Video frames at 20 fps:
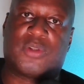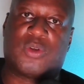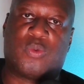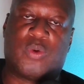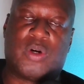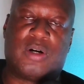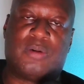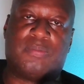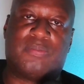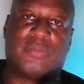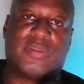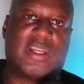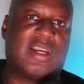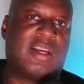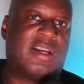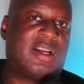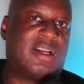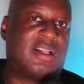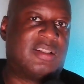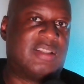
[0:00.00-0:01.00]
Well,
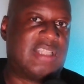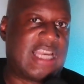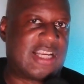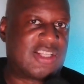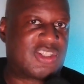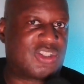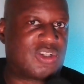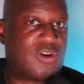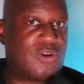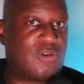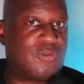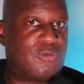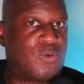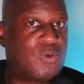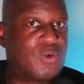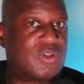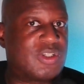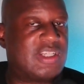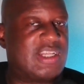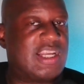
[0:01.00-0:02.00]
that's all
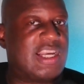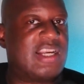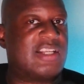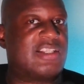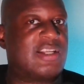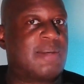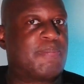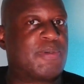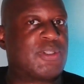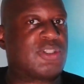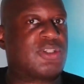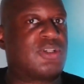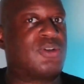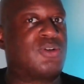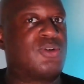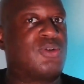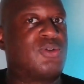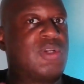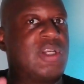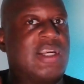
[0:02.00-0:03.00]
for today's
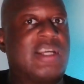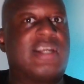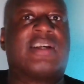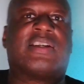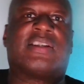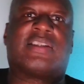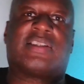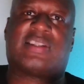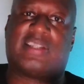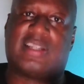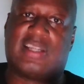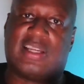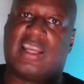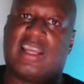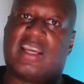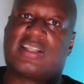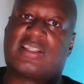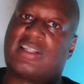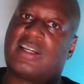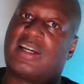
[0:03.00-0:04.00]
episode. See you
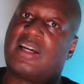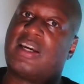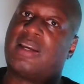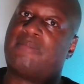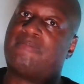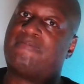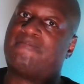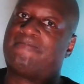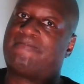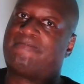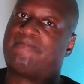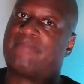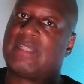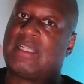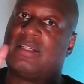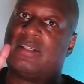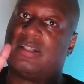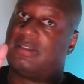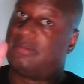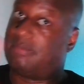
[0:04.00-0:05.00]
next time.
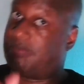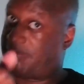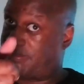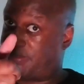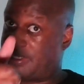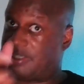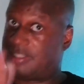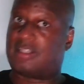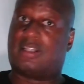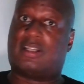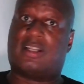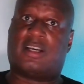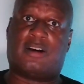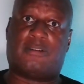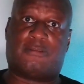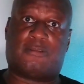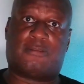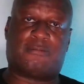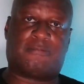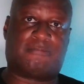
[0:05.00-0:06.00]
Peace and
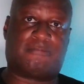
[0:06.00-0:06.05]
love.